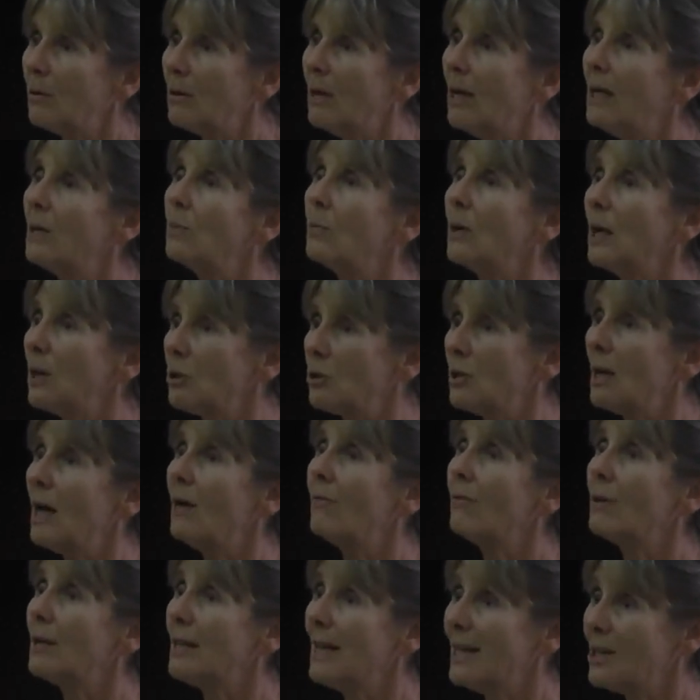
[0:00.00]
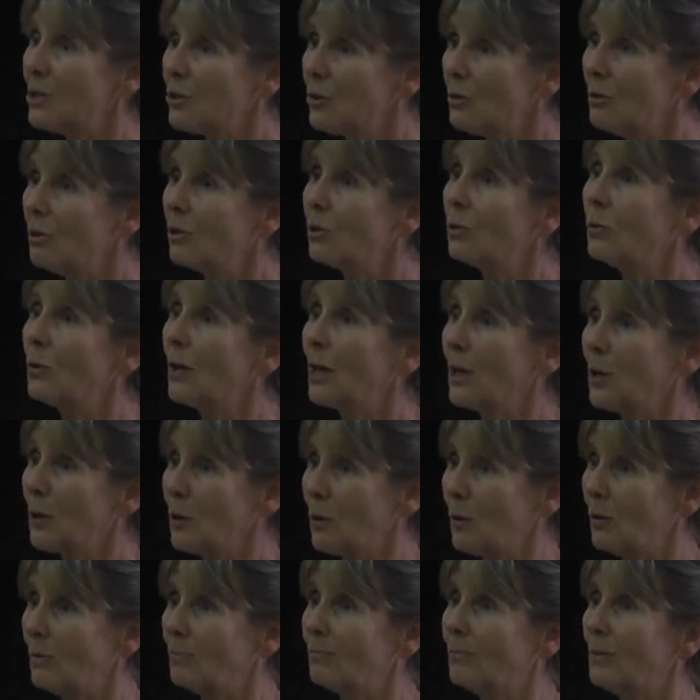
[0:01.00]
We actually have a national curriculum
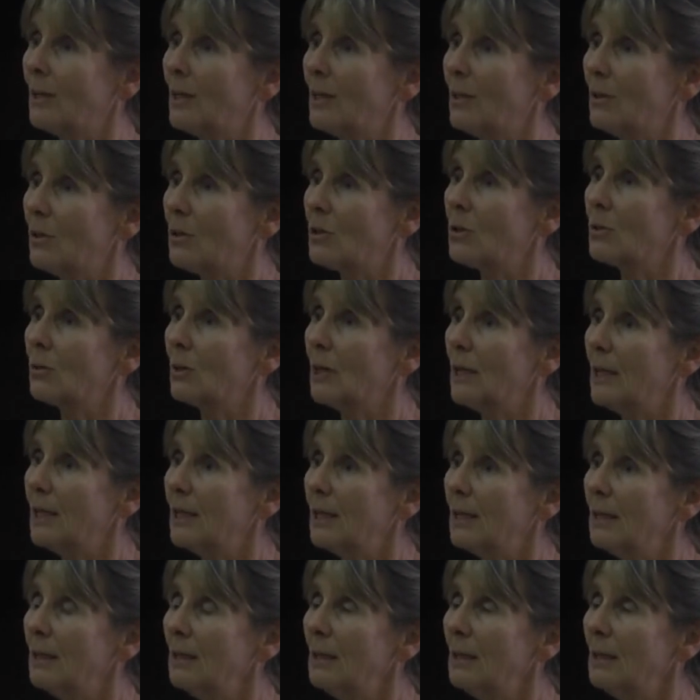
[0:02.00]
in Australia,